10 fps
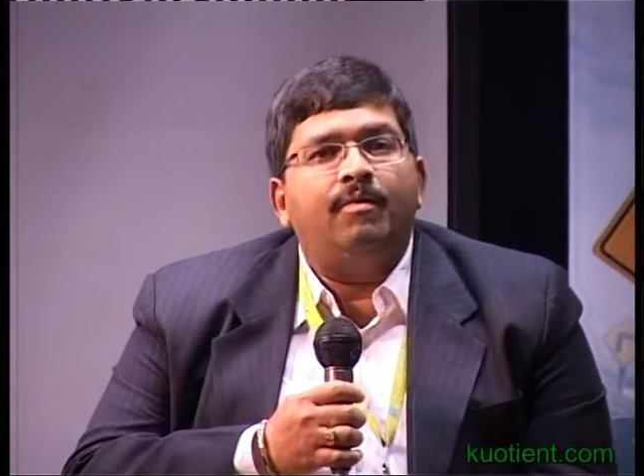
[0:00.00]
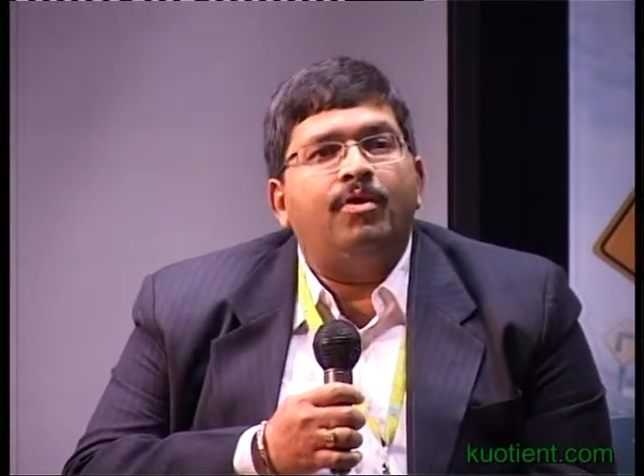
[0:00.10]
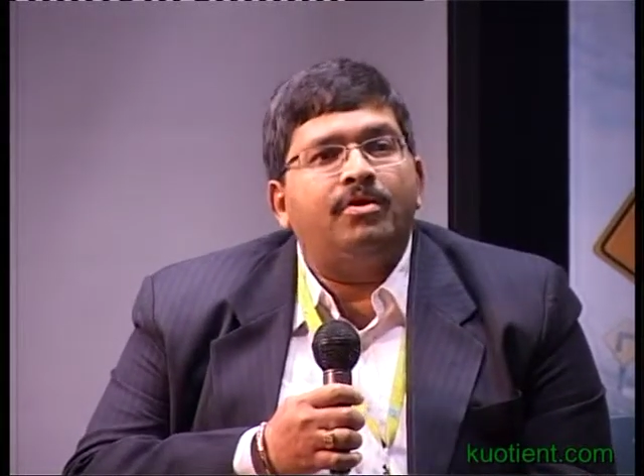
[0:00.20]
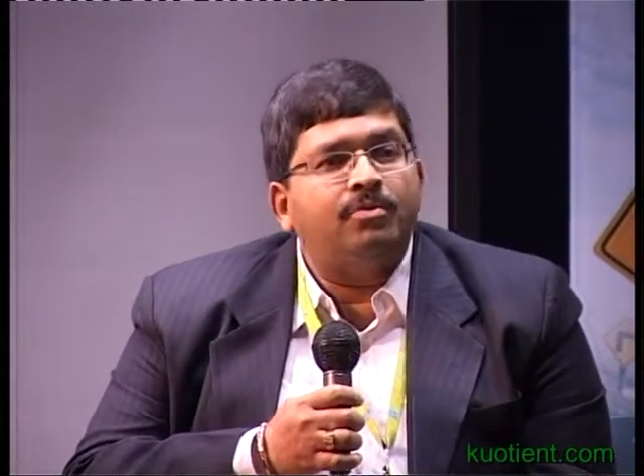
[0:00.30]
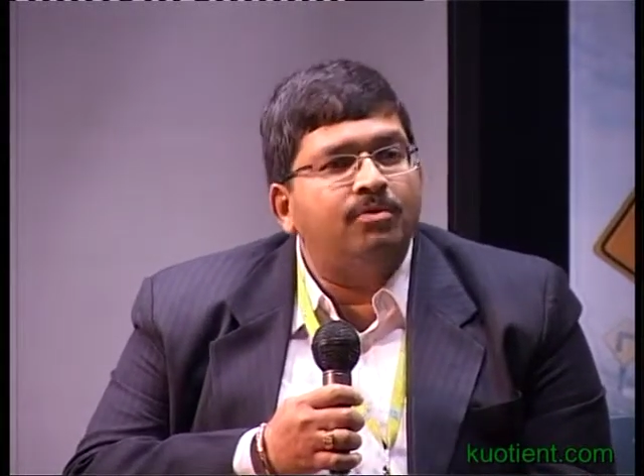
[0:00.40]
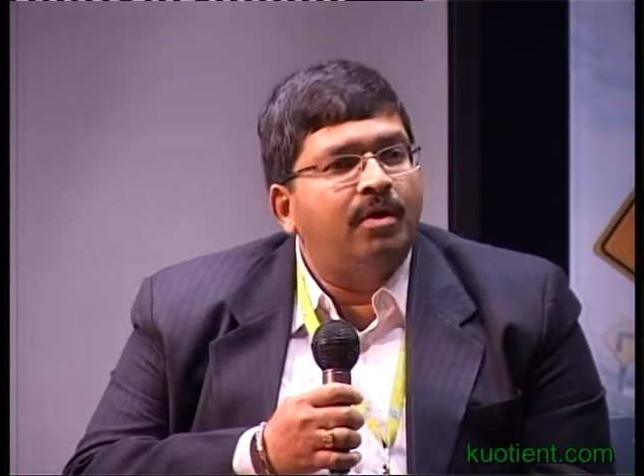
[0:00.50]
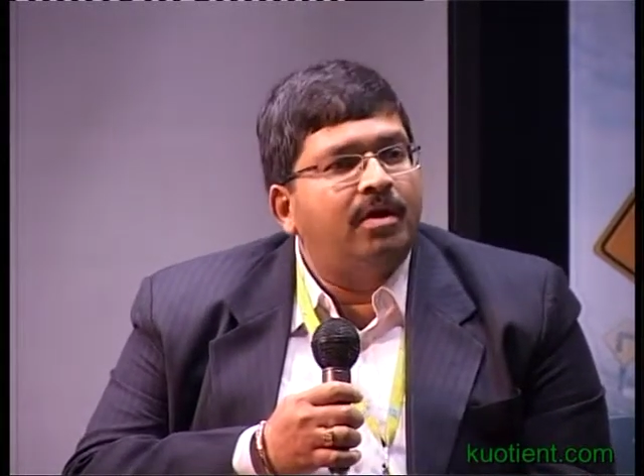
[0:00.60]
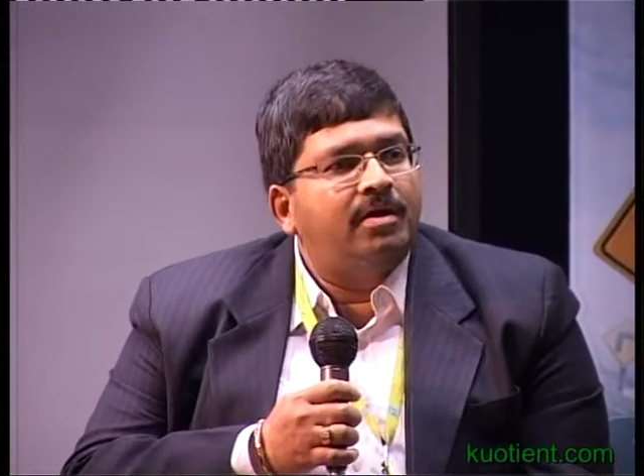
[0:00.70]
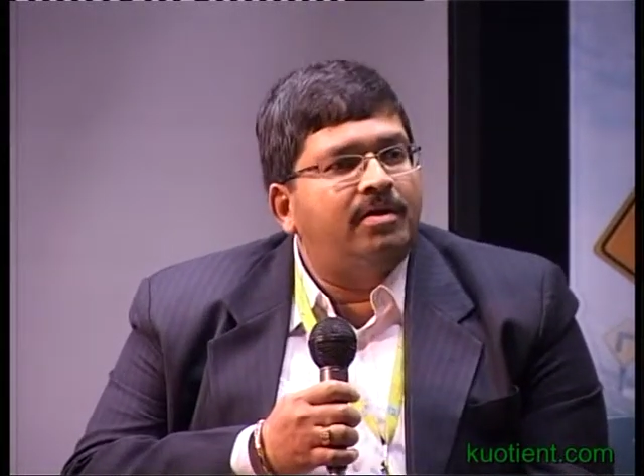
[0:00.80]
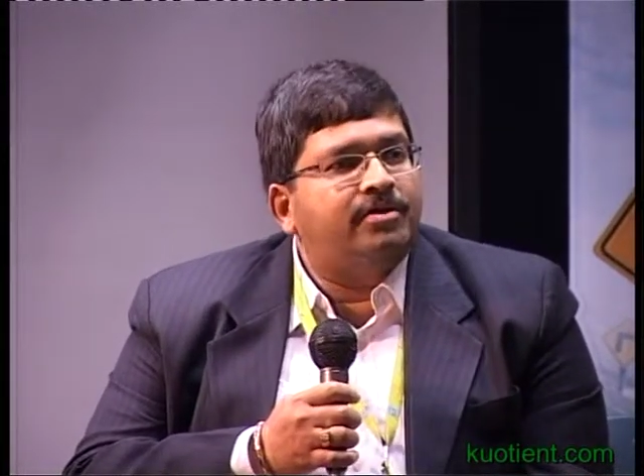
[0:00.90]
want to
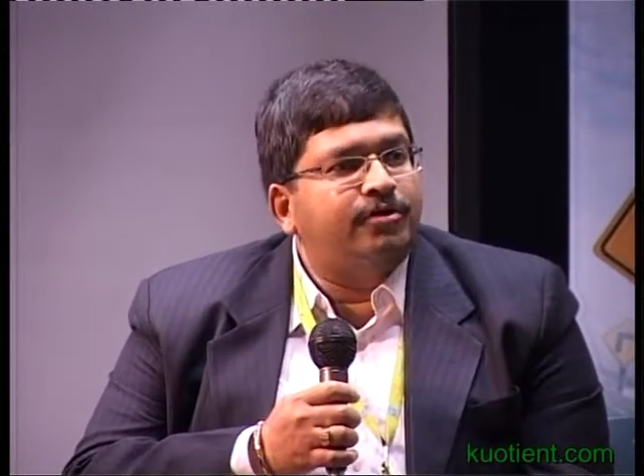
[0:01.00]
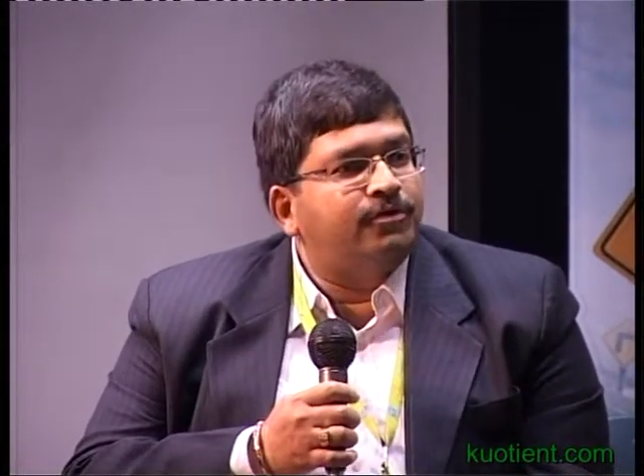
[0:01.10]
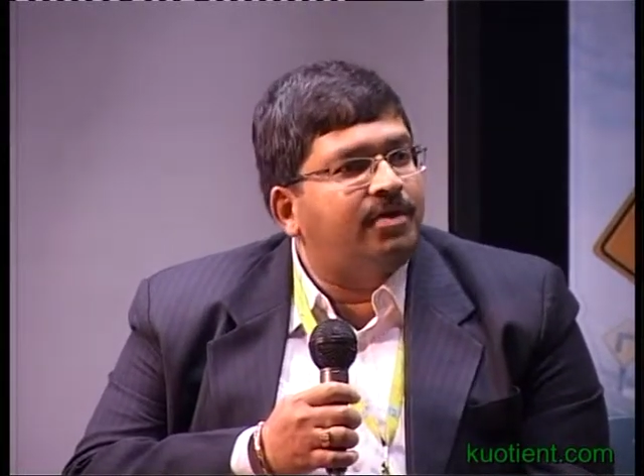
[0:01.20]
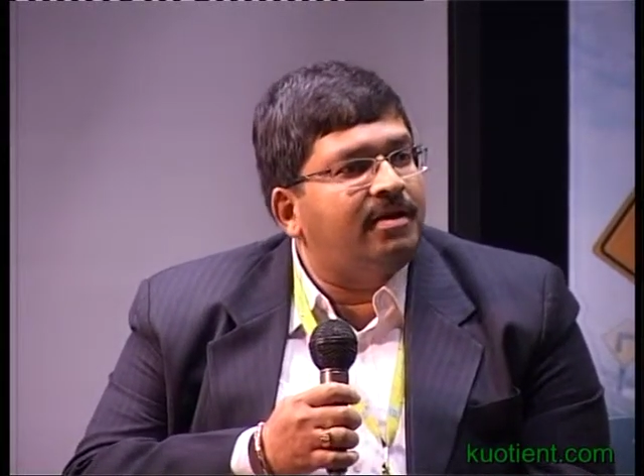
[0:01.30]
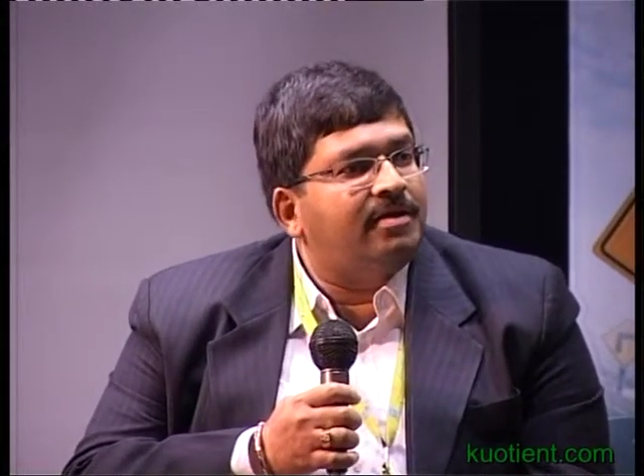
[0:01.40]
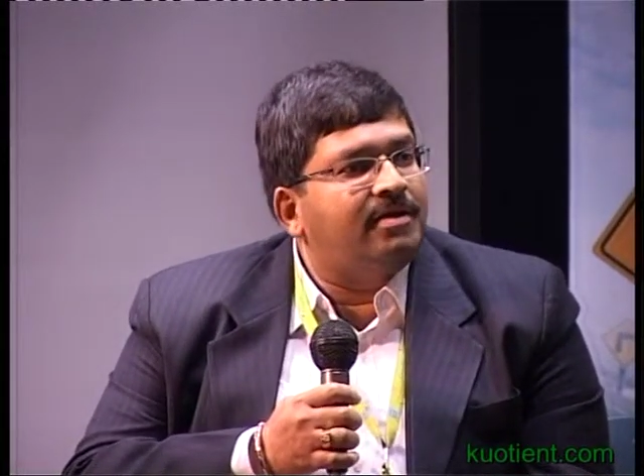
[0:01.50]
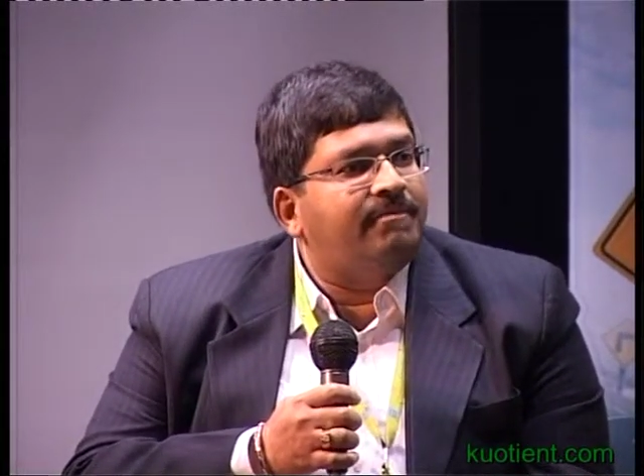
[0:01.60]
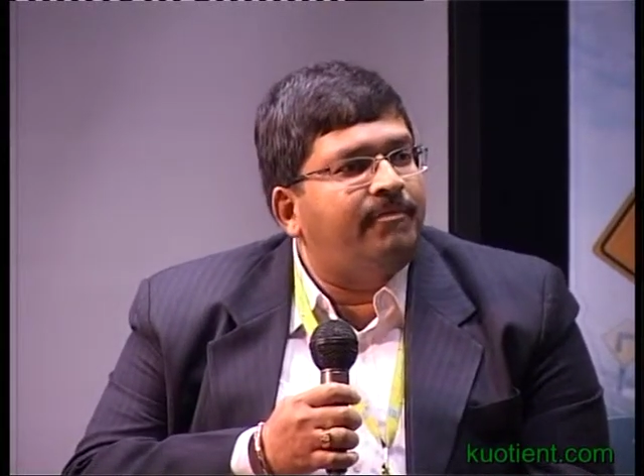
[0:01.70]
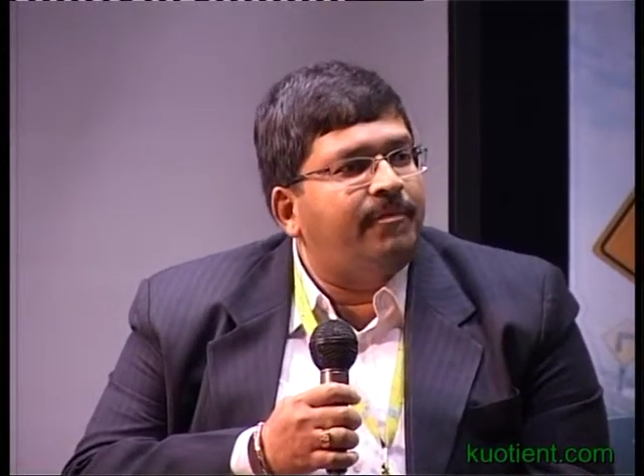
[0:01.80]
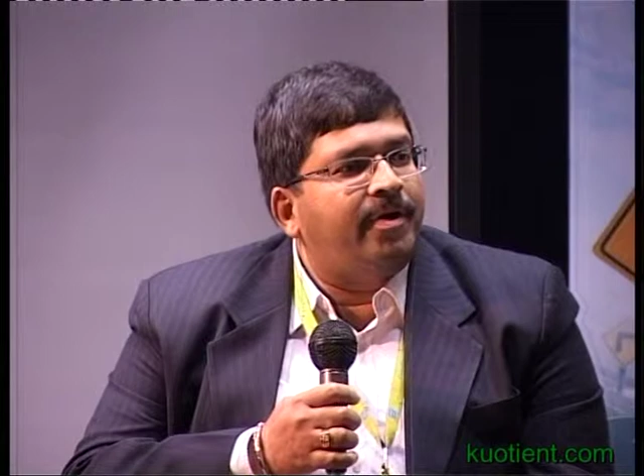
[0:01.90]
introduce another